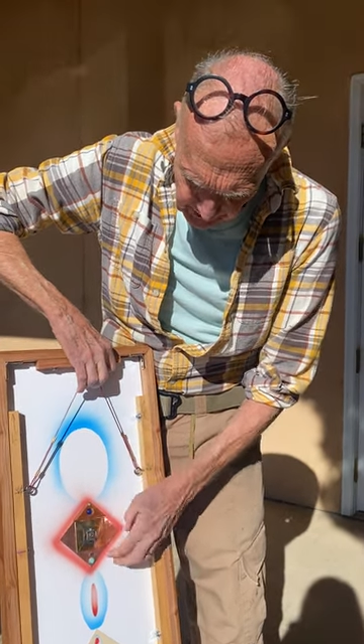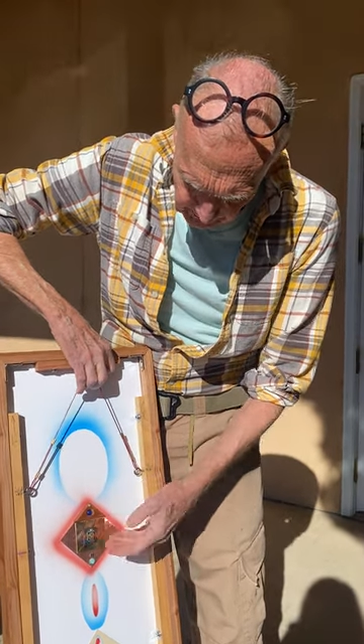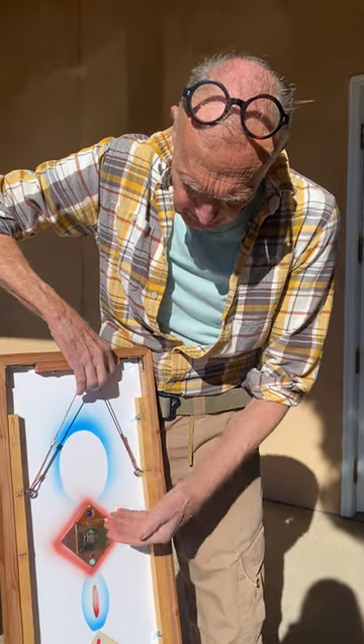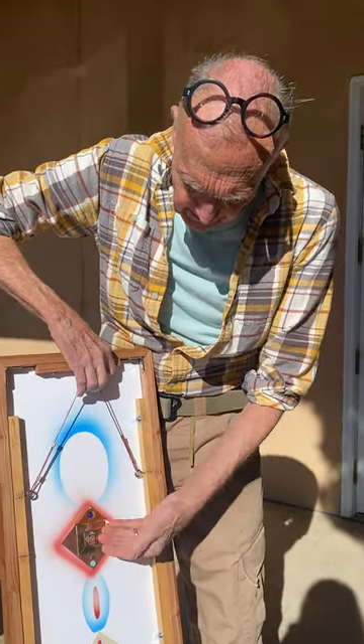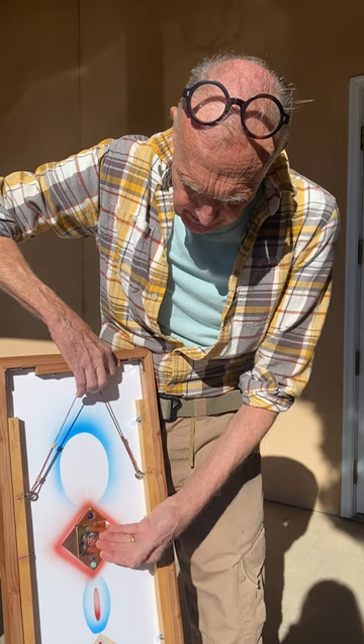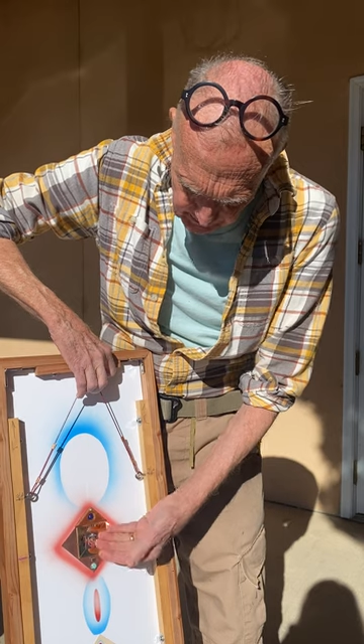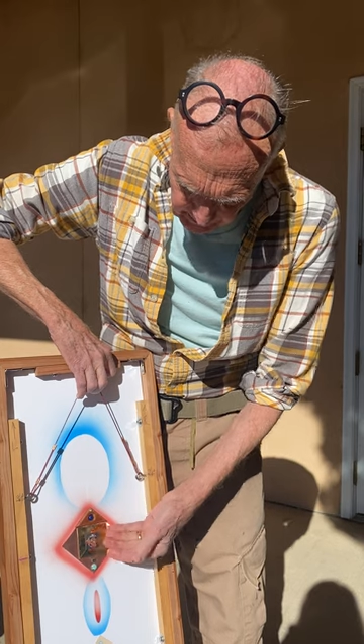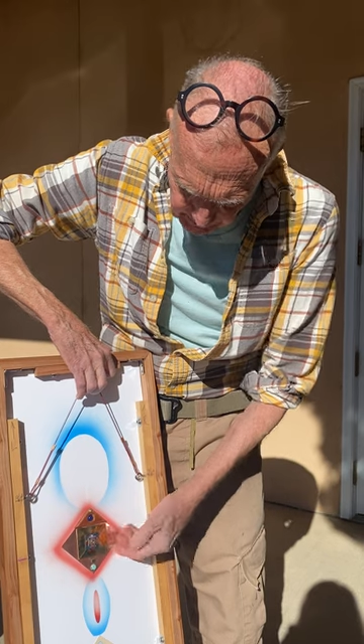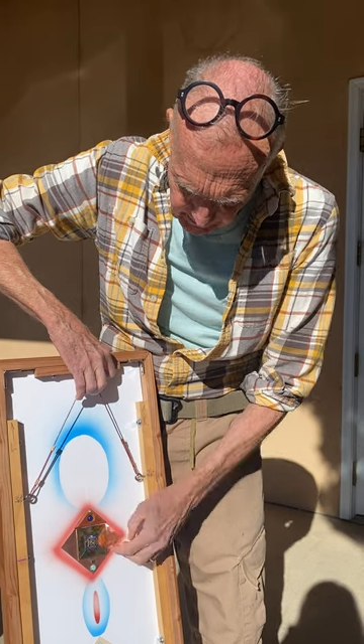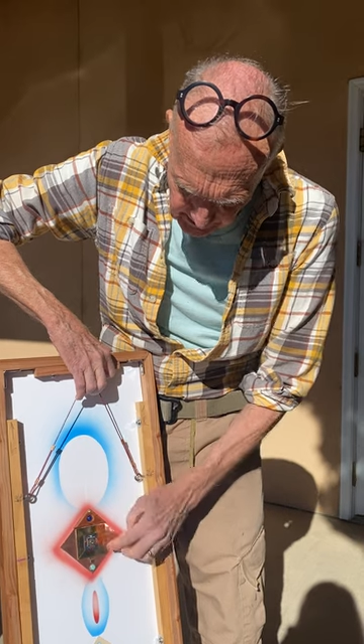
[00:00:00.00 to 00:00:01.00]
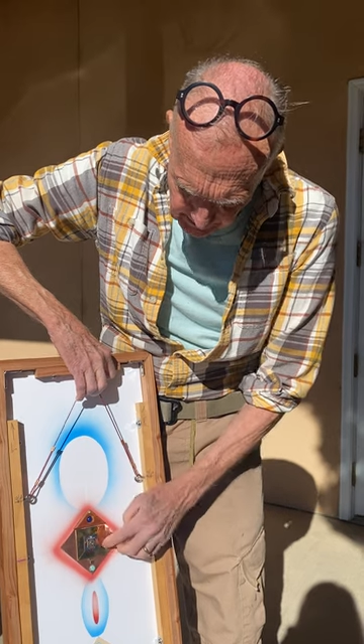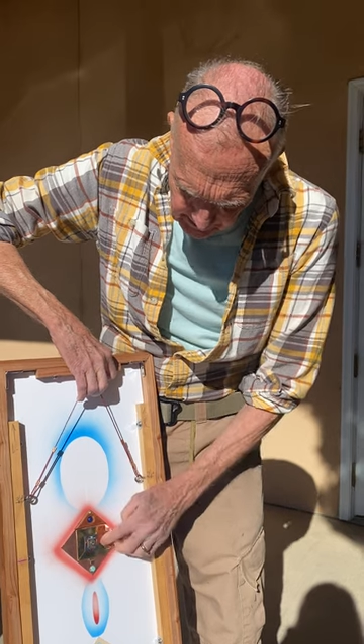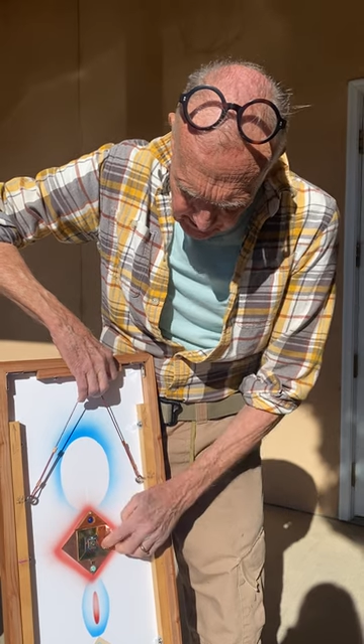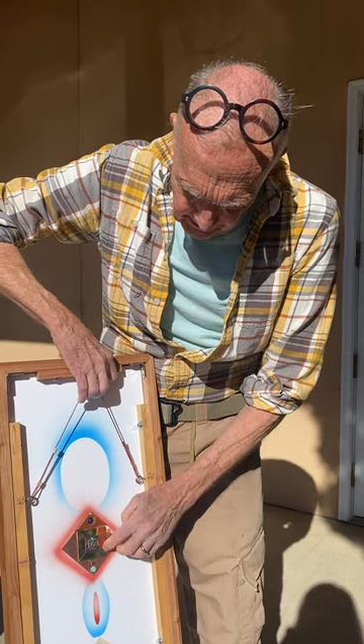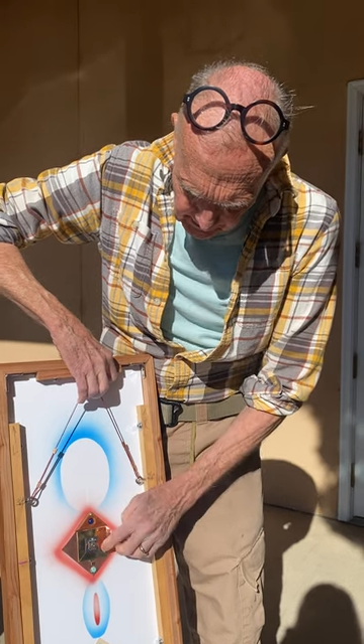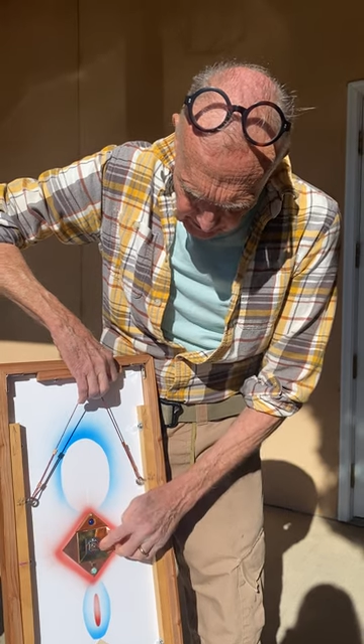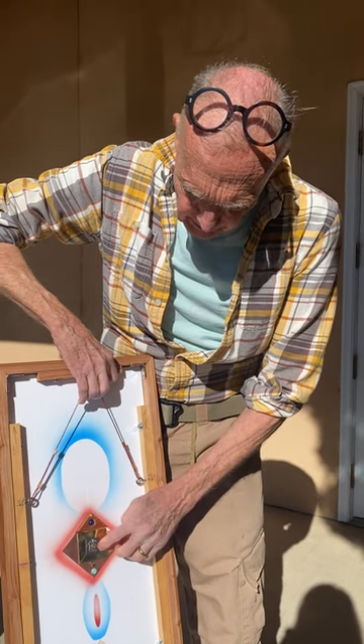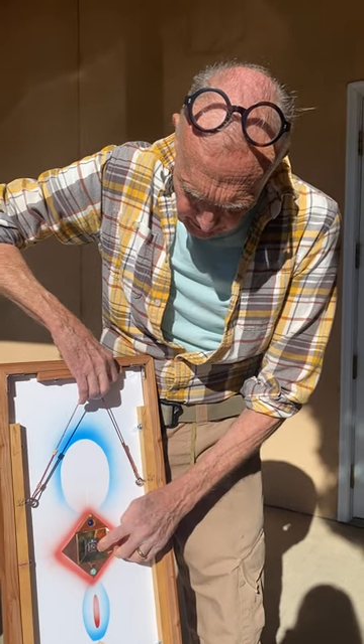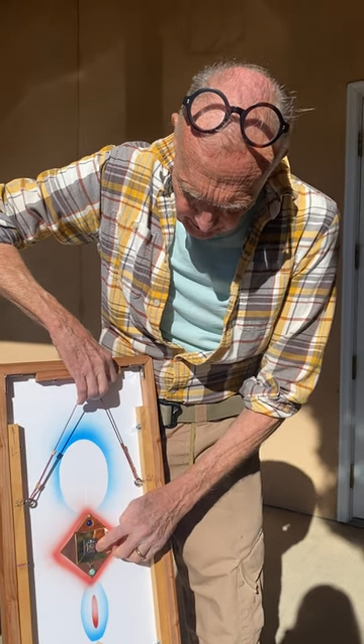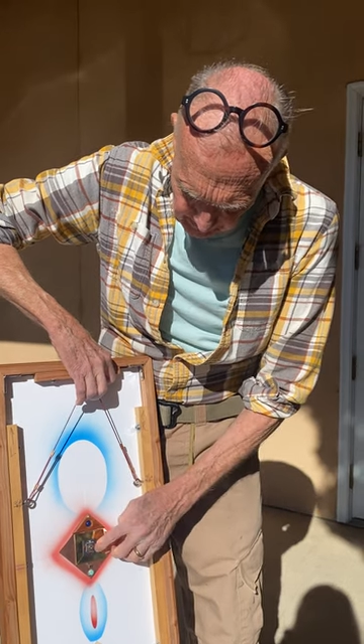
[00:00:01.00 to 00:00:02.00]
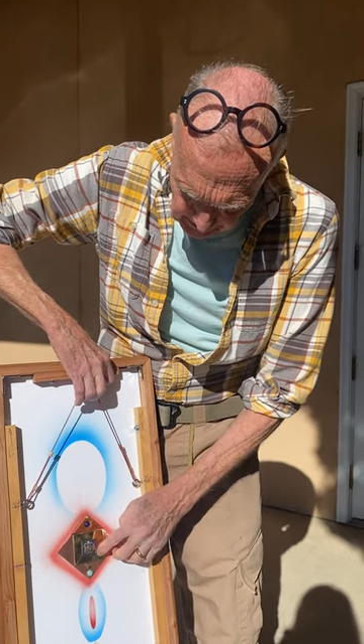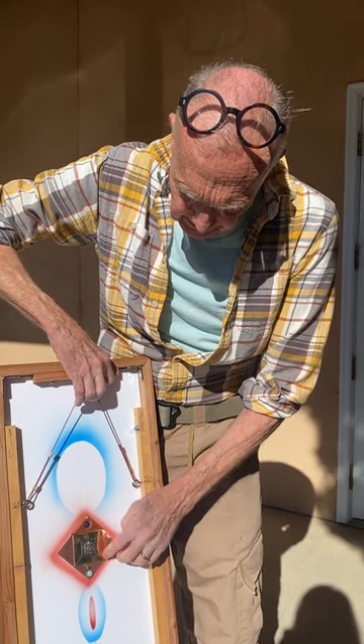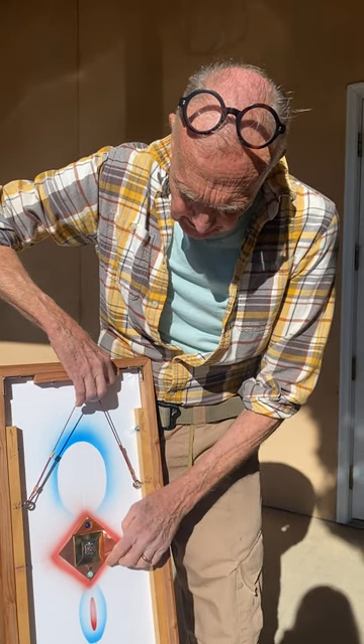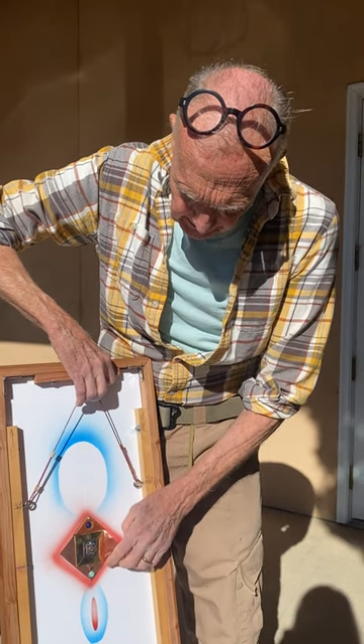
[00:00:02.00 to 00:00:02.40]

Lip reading: effect between the carbon